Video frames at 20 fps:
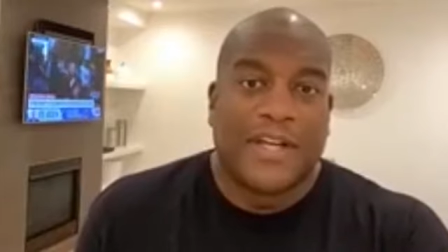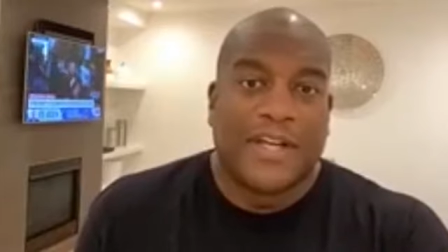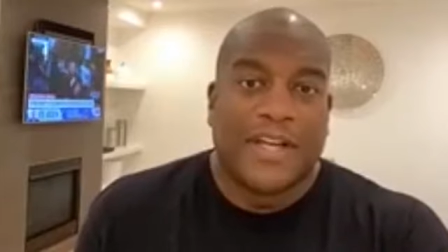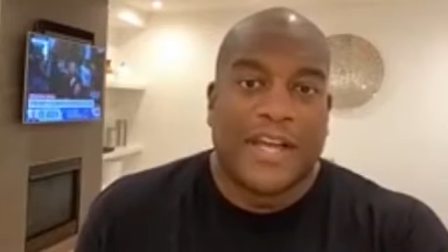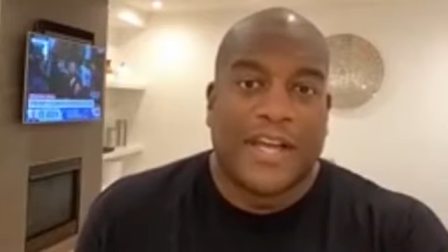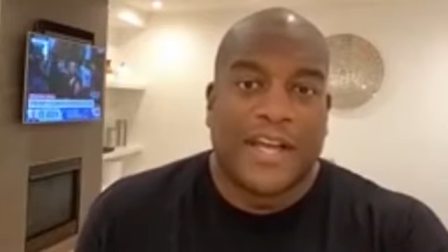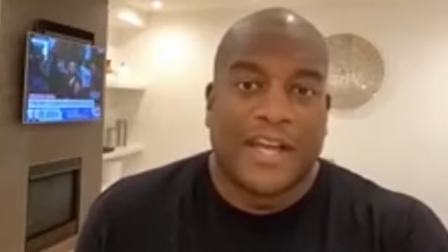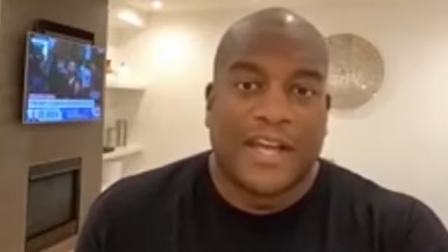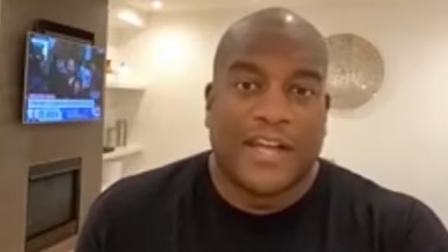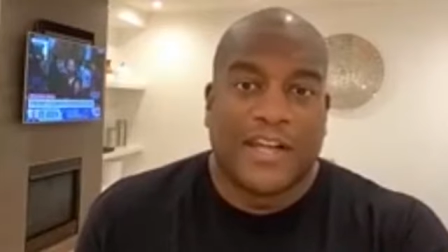
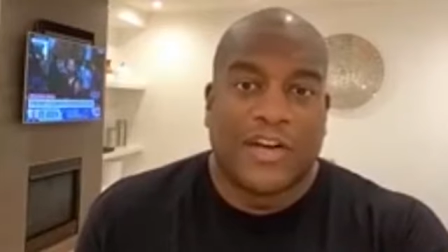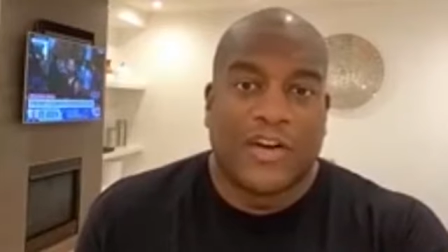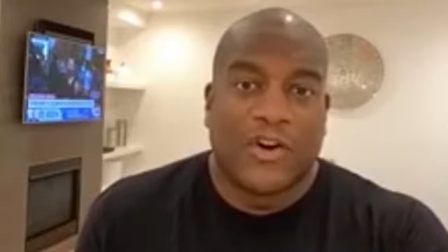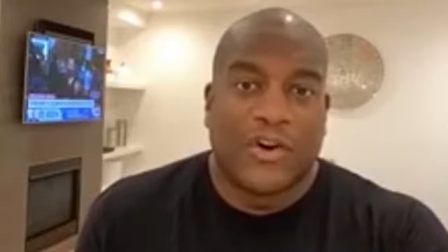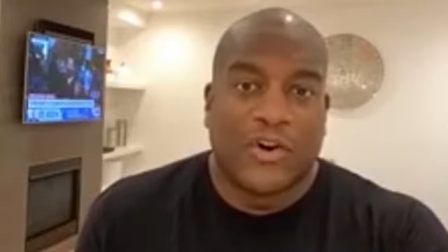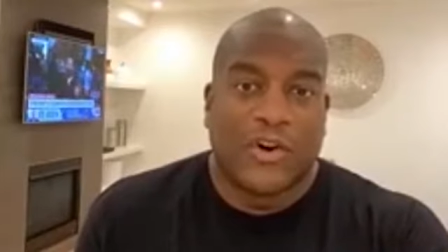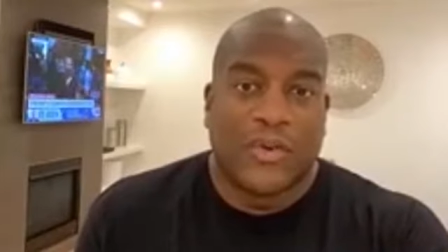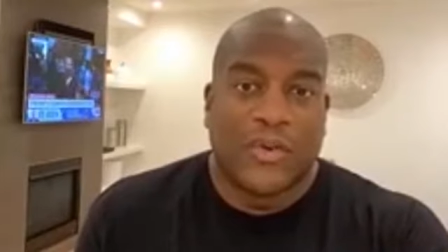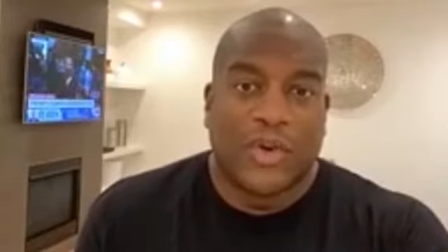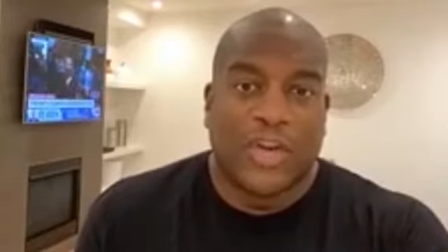and, eh, you
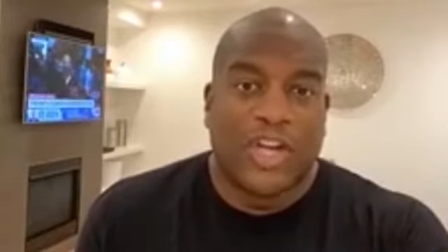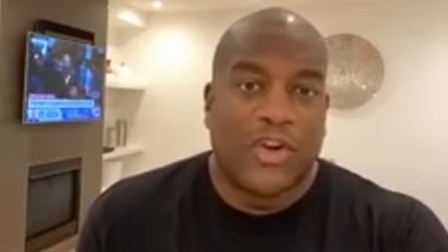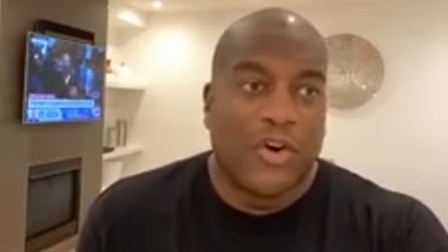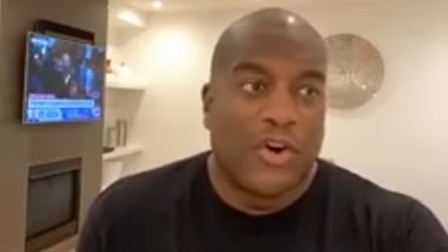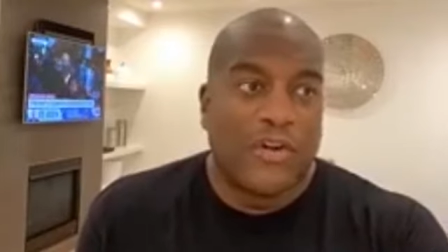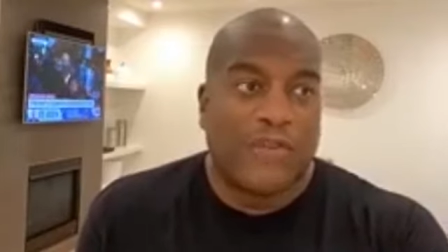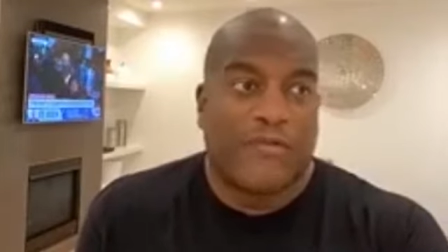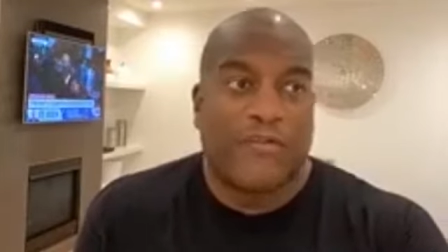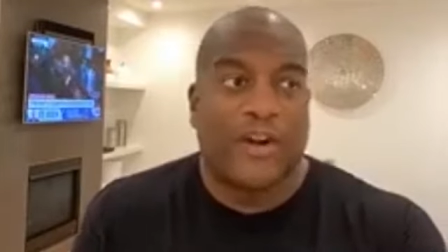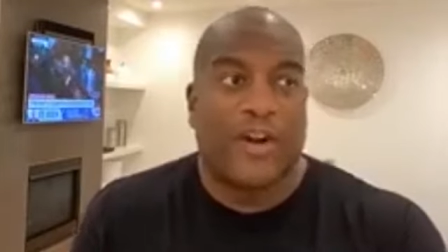know, or we can
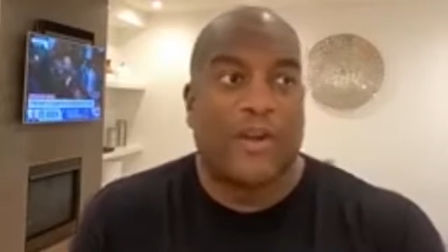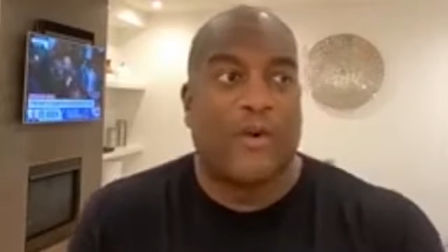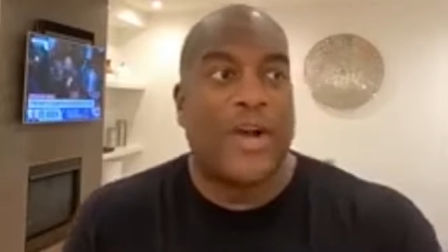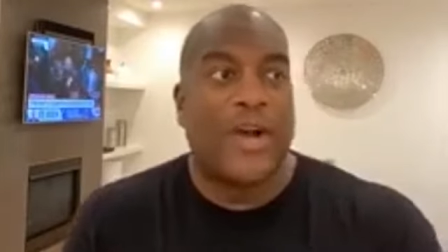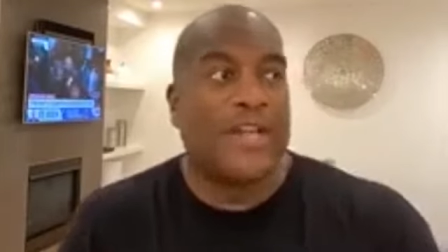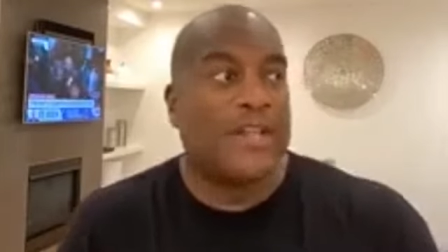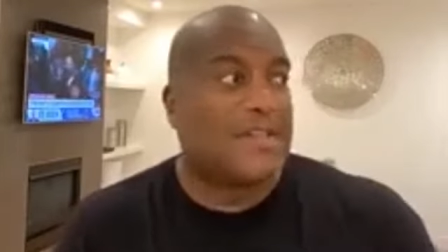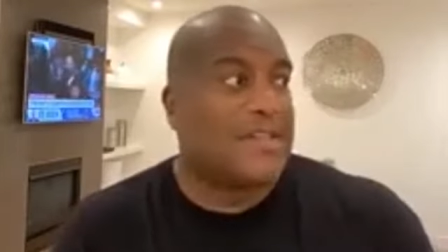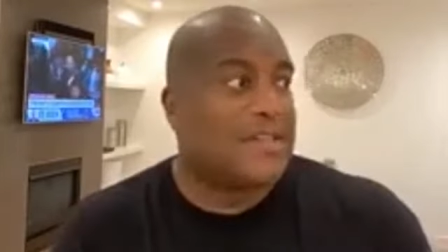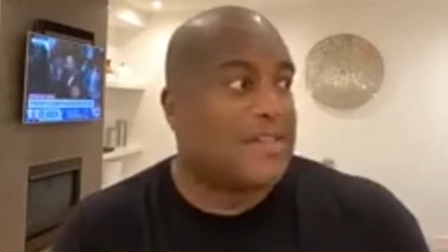go to
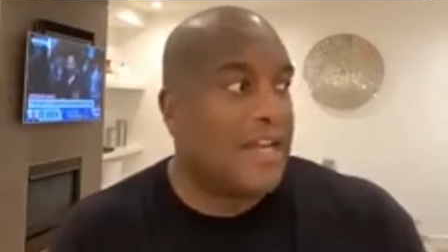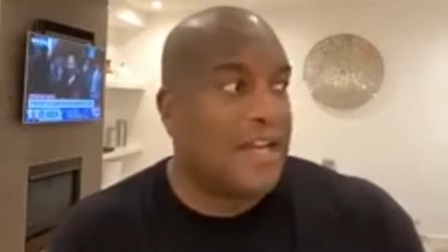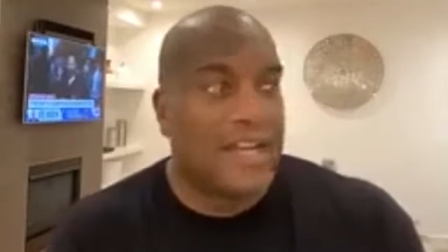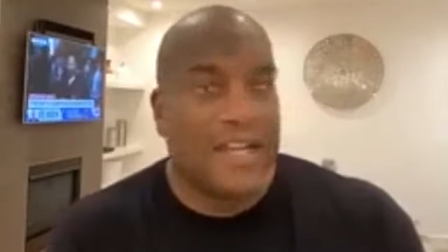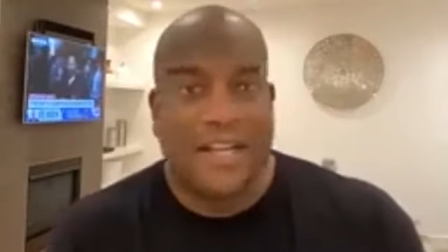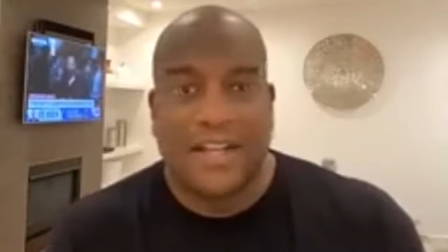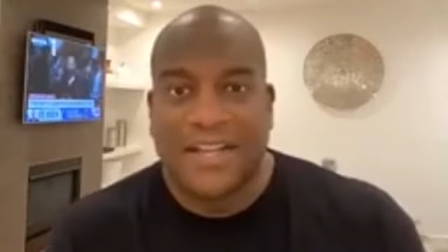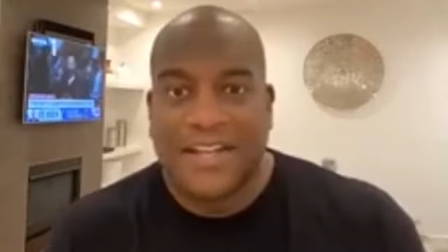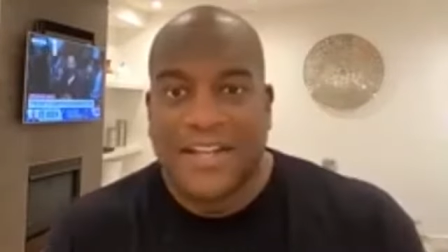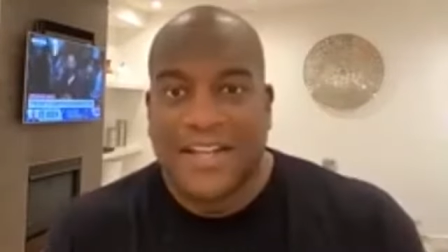Fairway in the
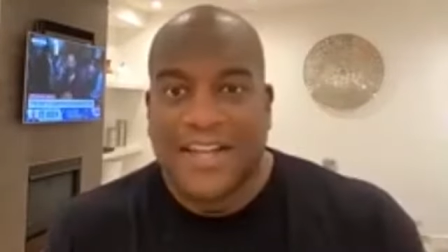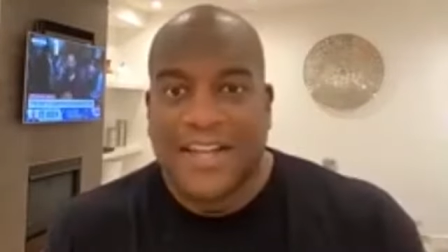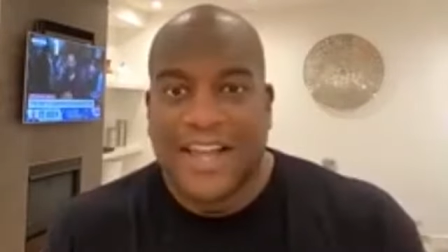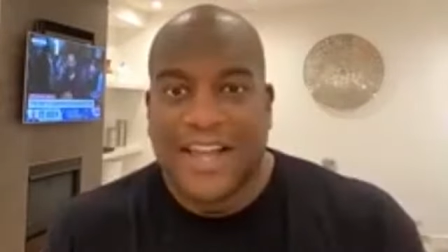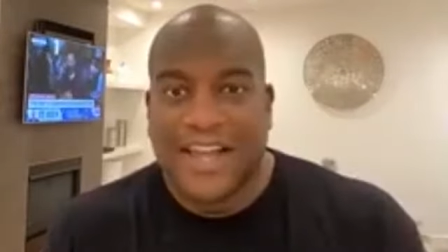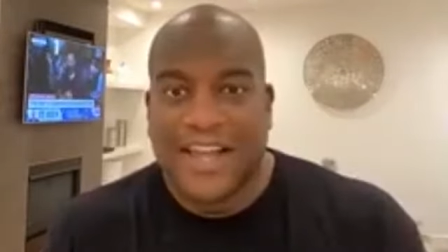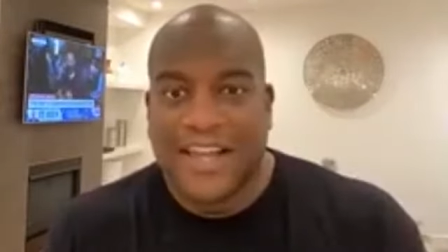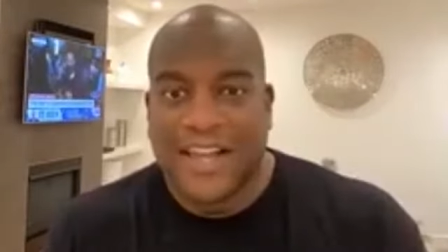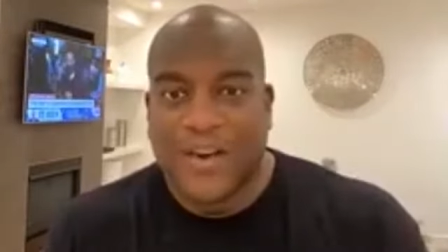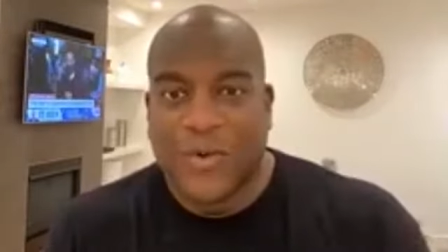city
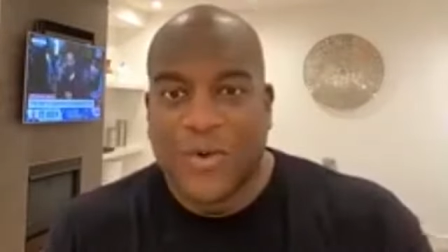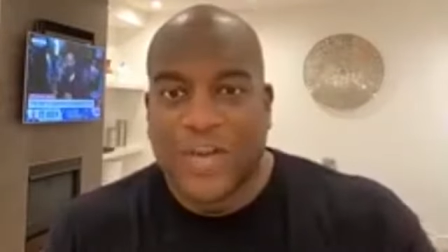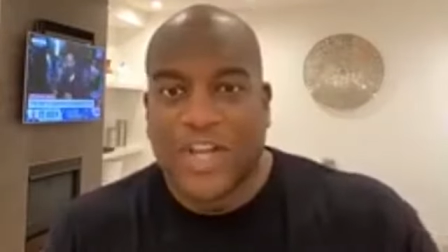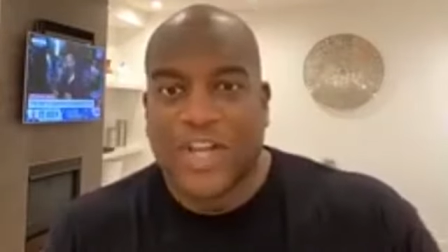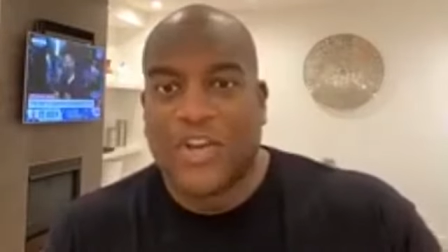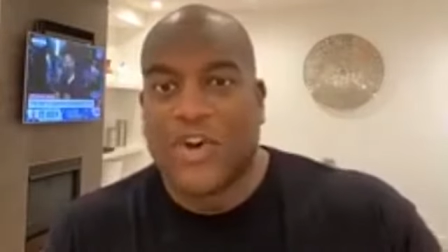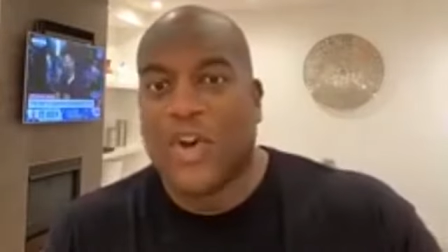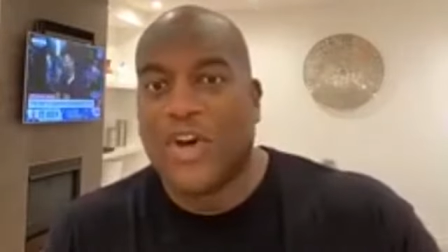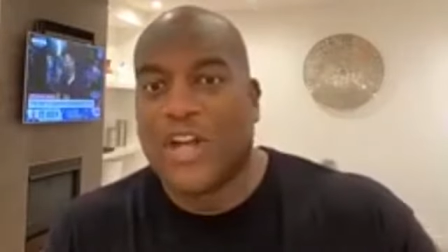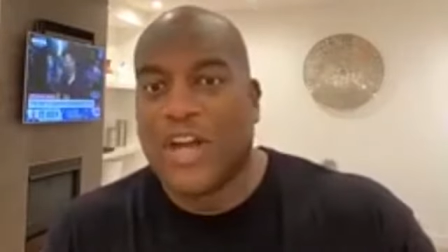you know, we
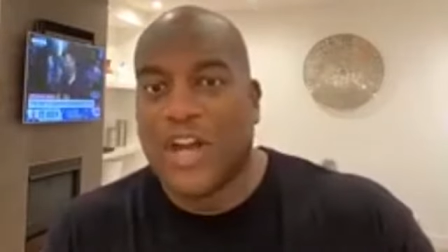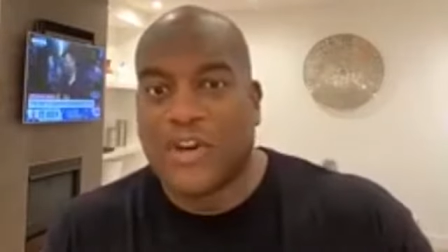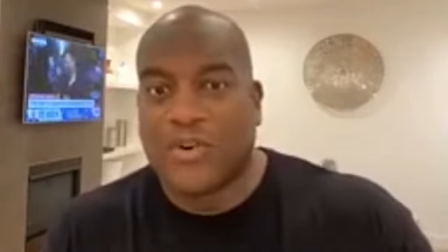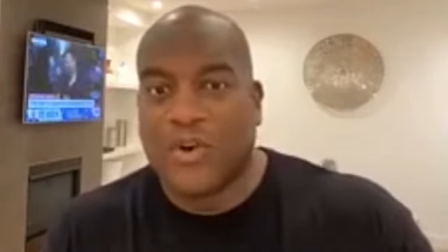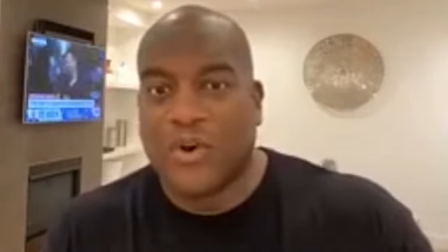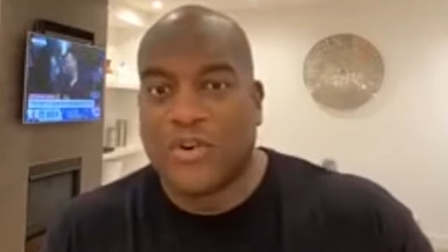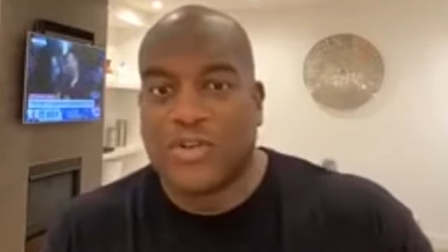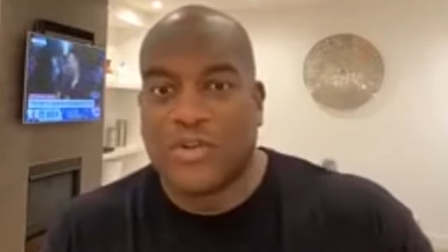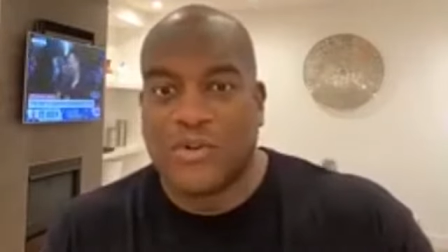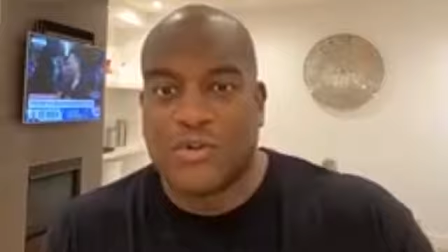can go and get
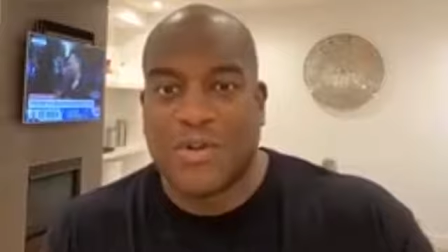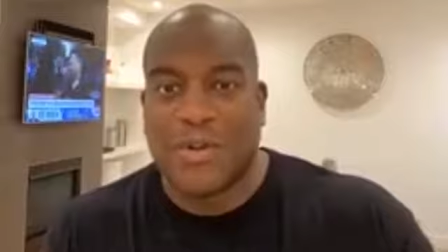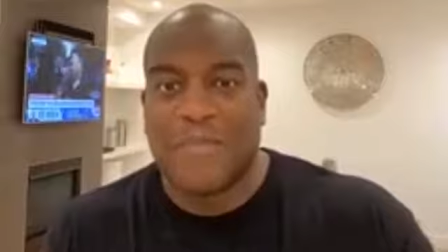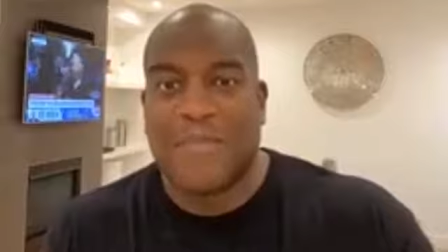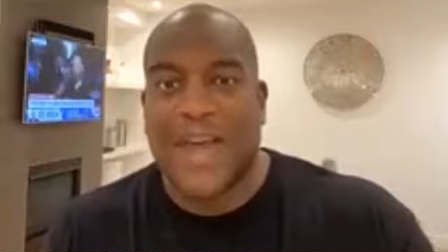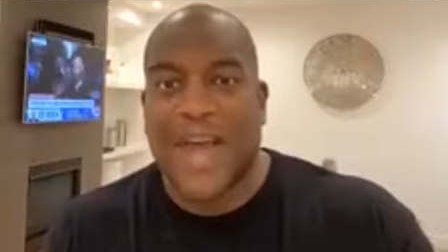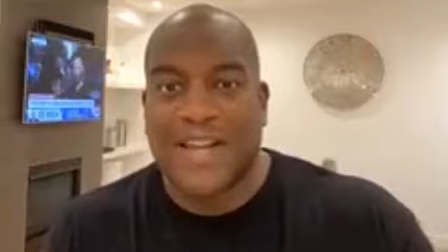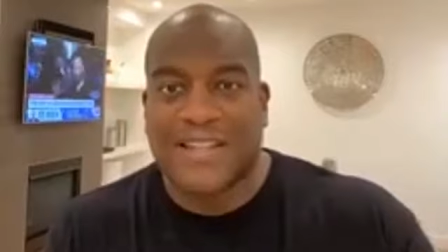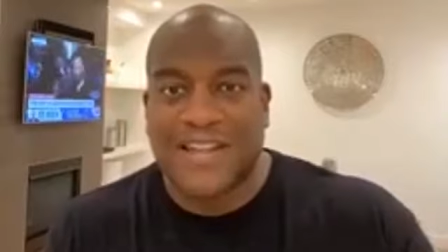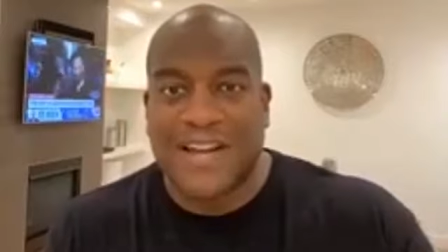groceries with
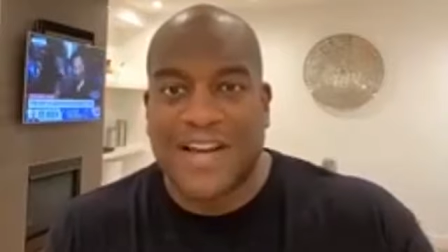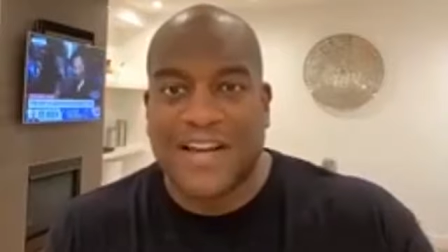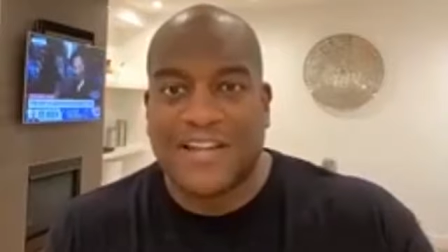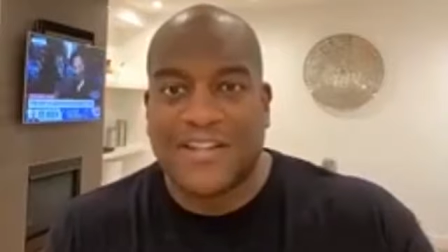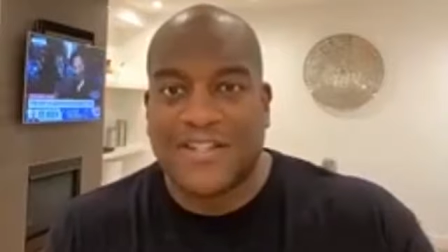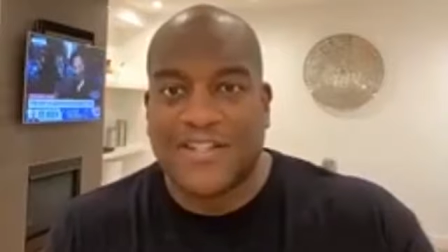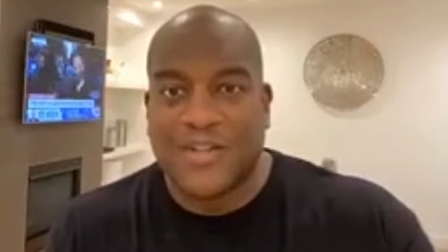a mask on.